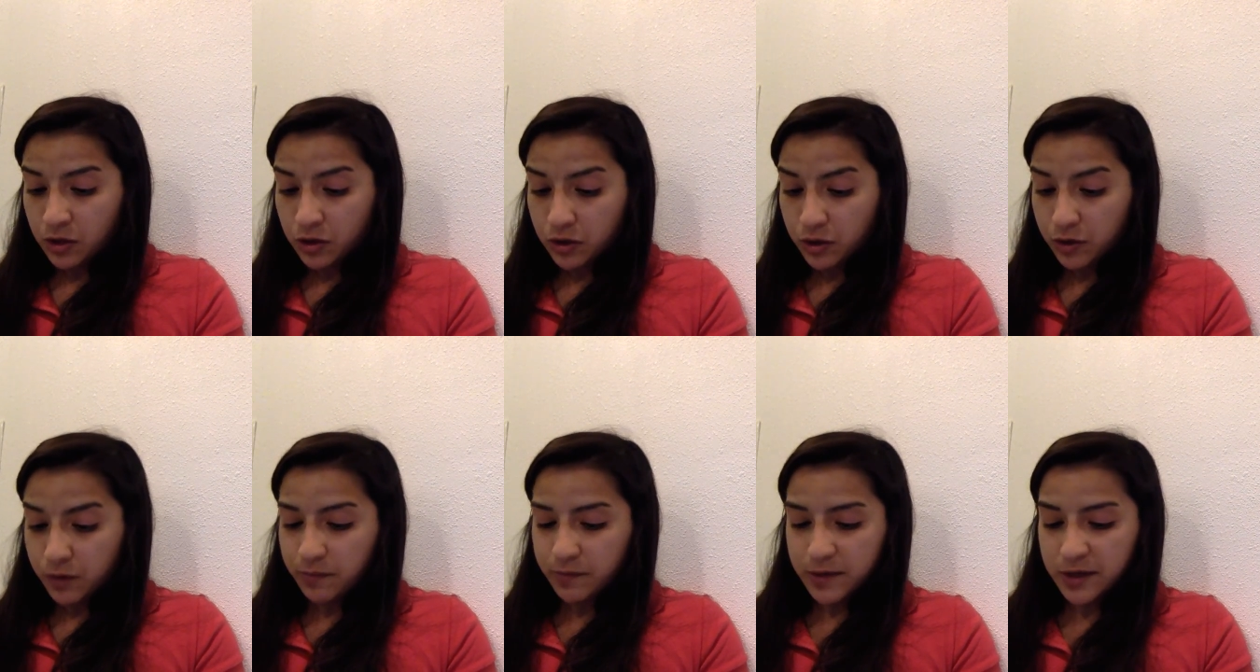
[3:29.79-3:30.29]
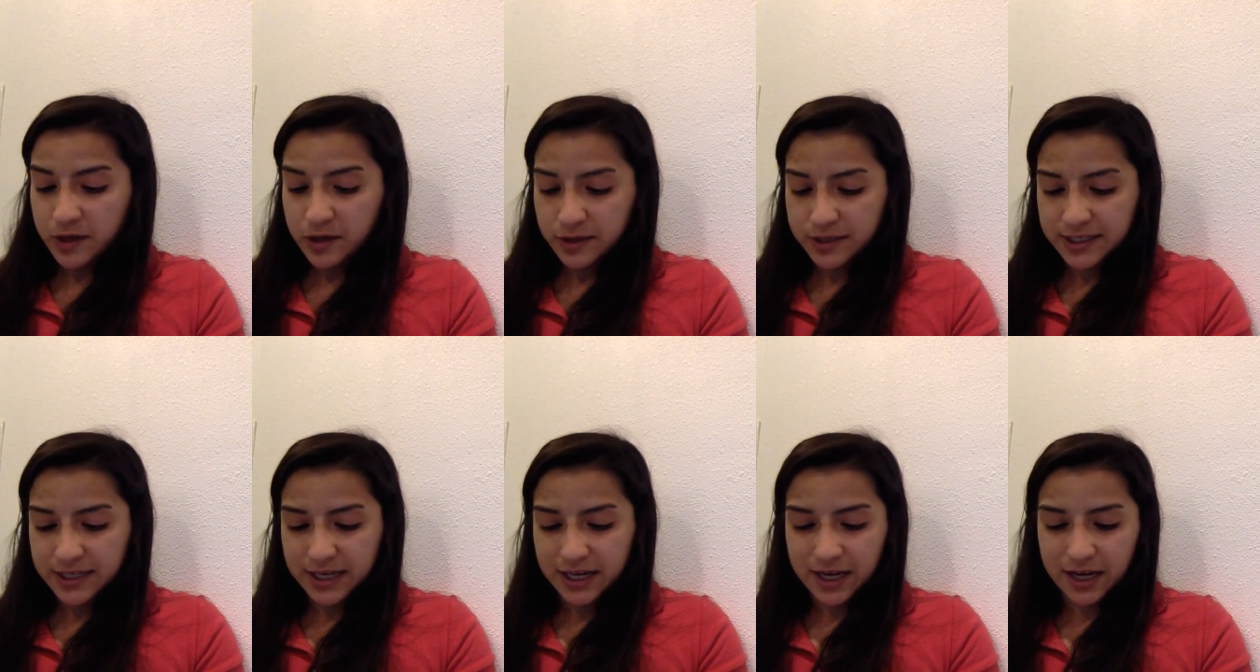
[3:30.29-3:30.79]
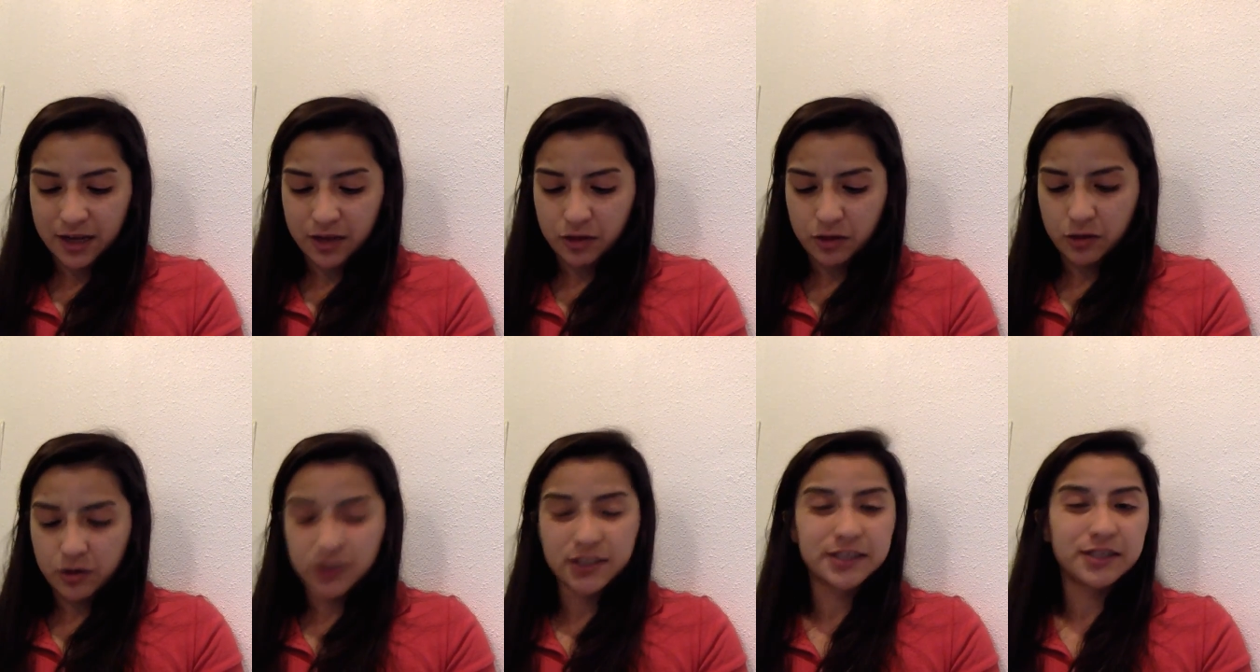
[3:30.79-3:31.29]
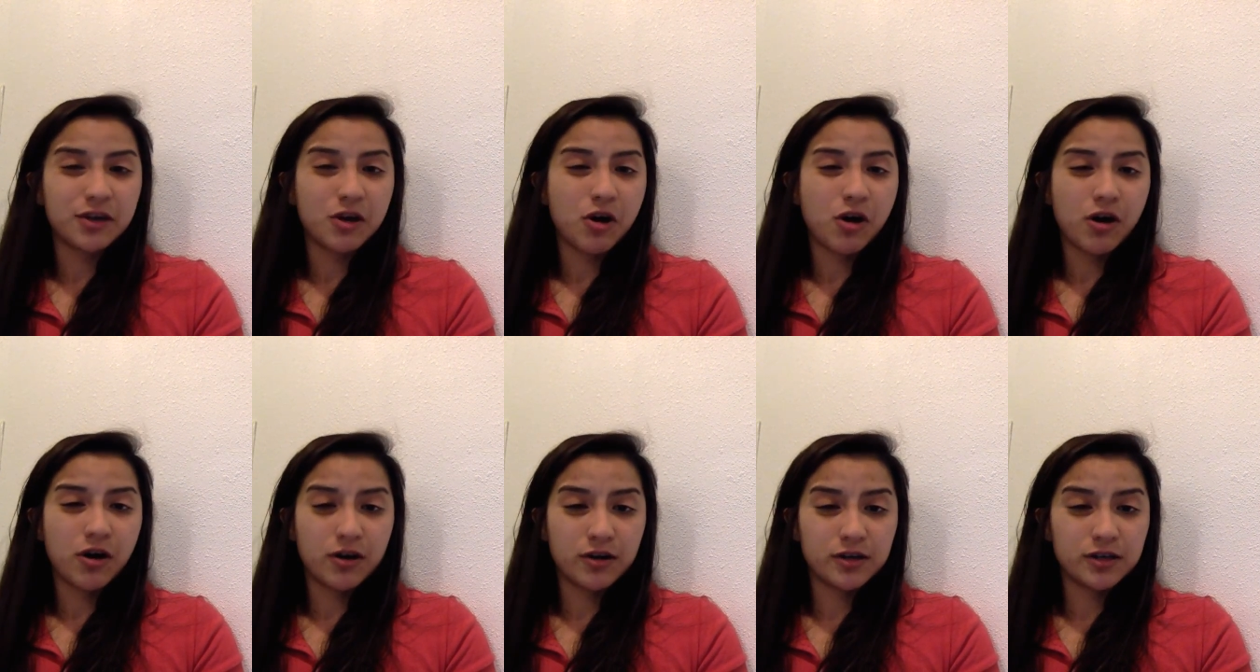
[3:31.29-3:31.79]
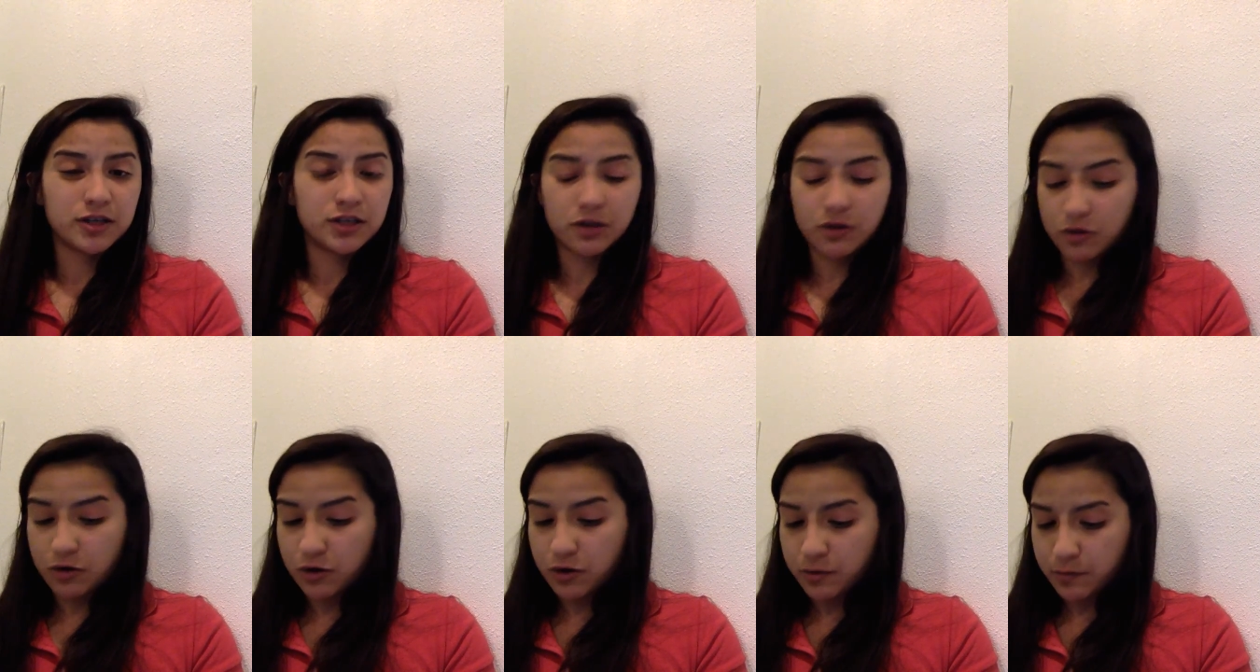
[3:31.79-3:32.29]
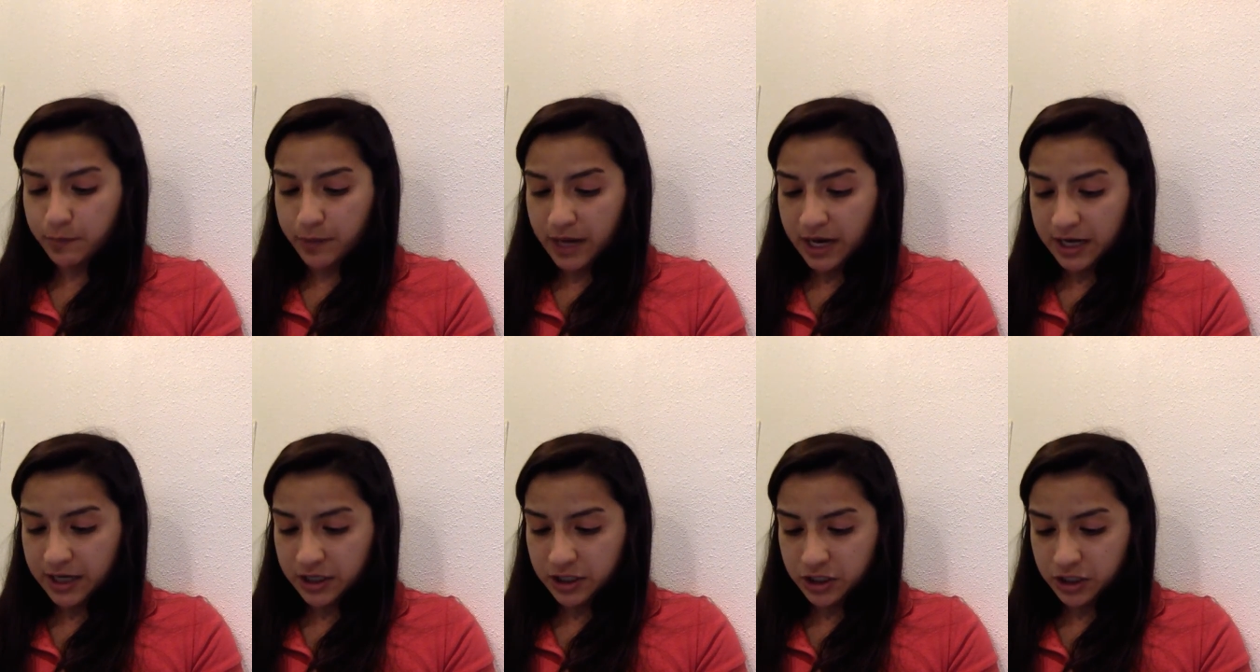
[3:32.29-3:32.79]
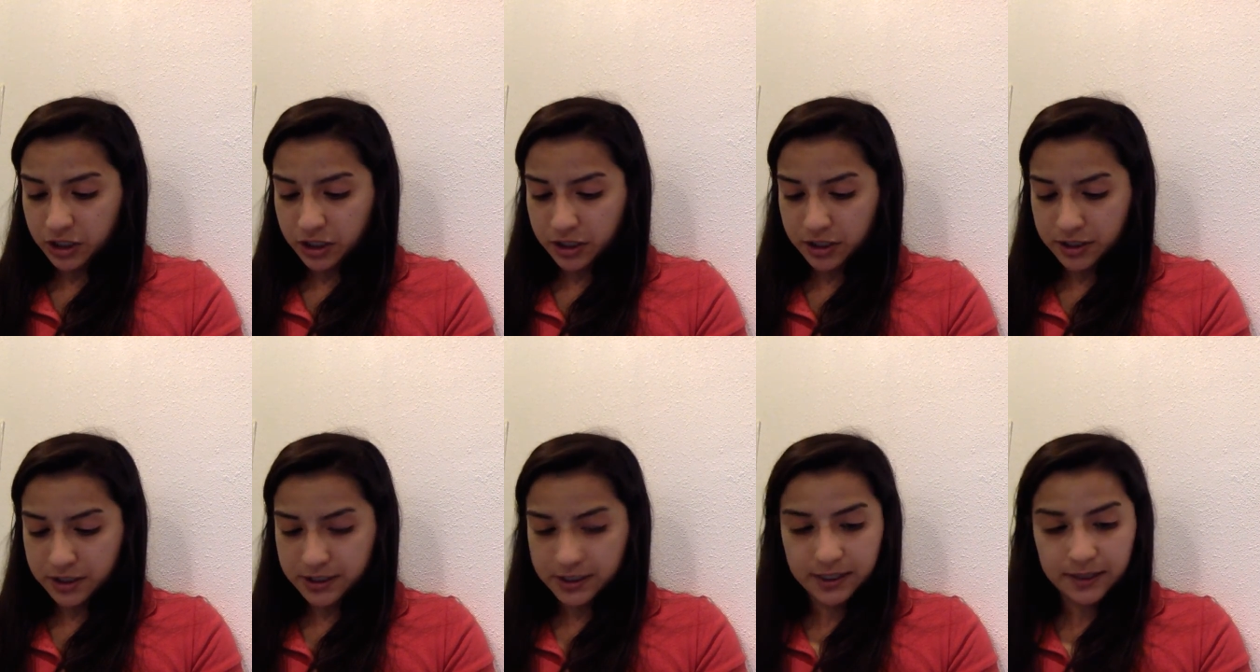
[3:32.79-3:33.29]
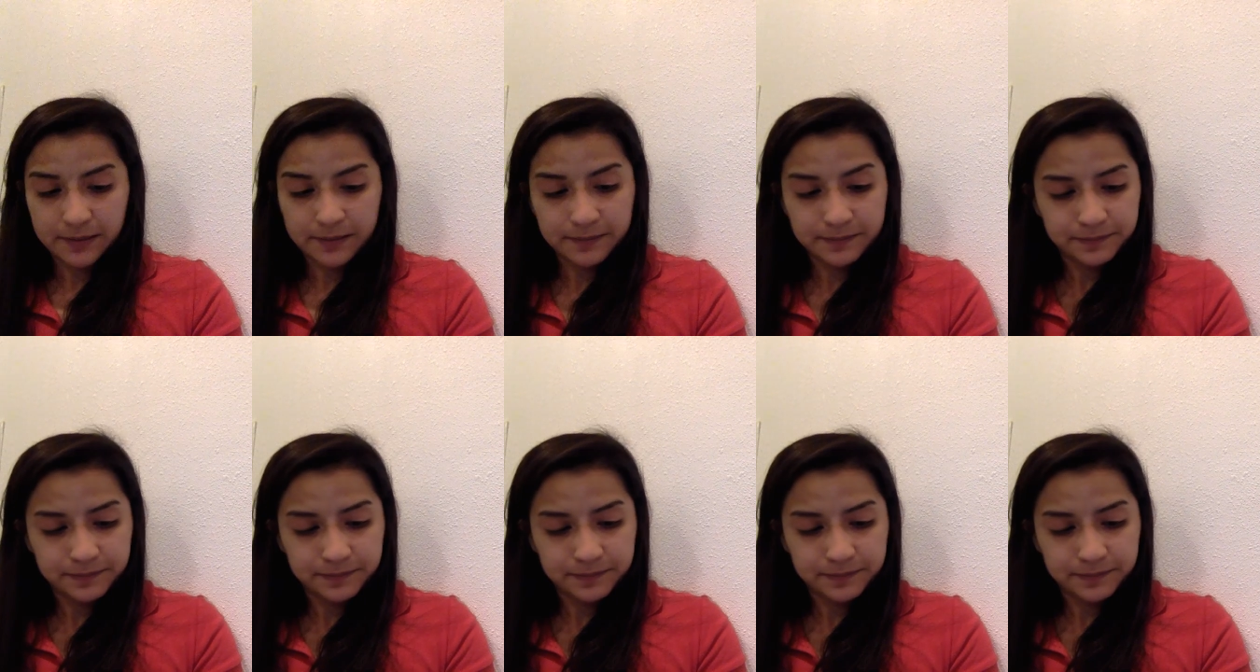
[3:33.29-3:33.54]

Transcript: music and through songs, through pictures.